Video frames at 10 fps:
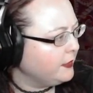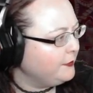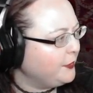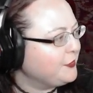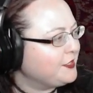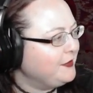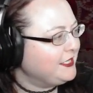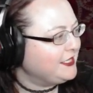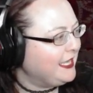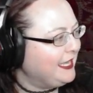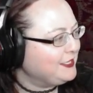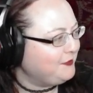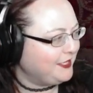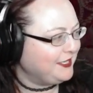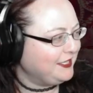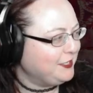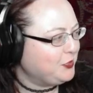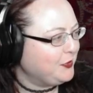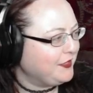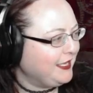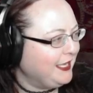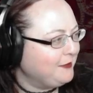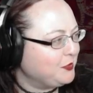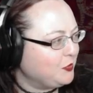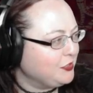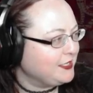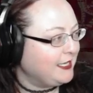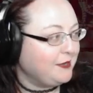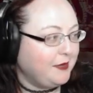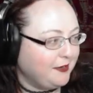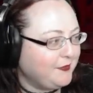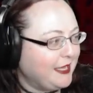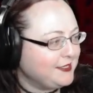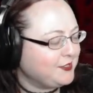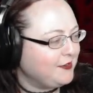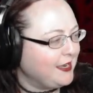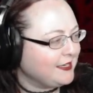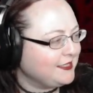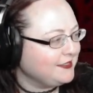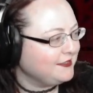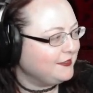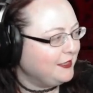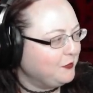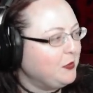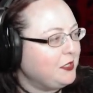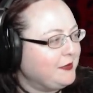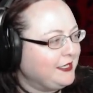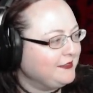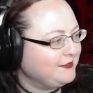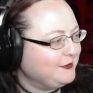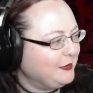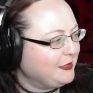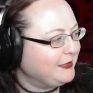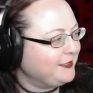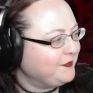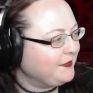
Both Samitsi and a Blood Leech were the Cam's worst nightmare. That is correct. We will be. We will be.